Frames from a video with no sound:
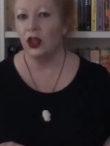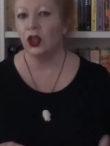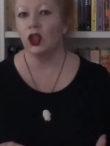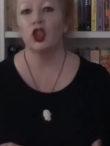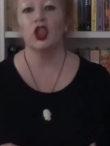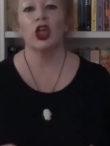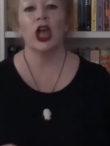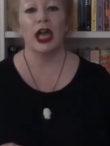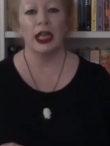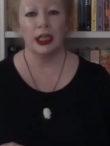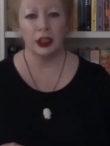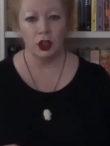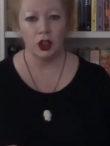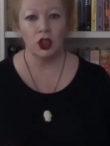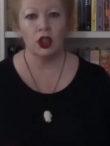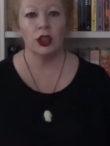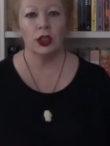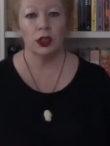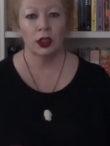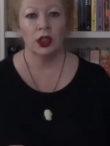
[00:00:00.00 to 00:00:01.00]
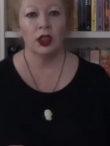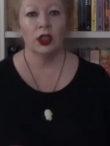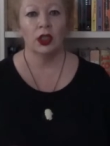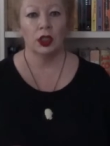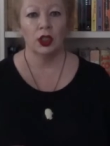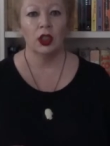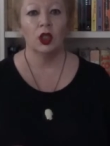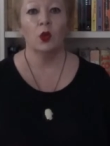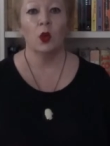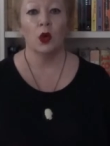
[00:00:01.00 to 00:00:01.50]
change
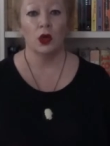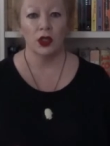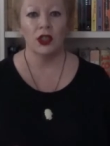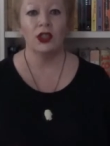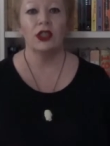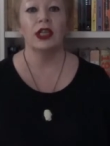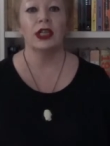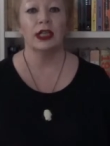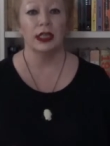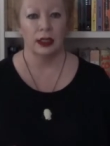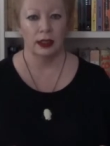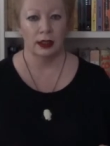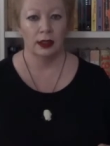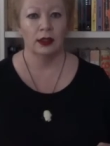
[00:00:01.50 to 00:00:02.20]
you want to see.